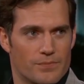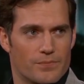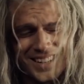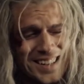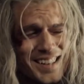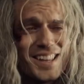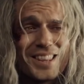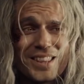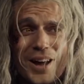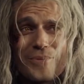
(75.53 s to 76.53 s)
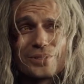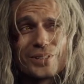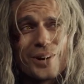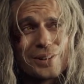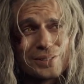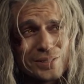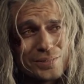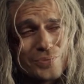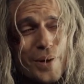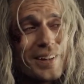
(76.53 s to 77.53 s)
and also started acting to
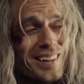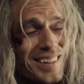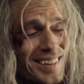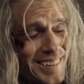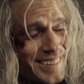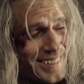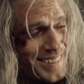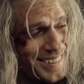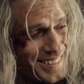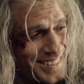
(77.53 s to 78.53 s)
gain his confidence.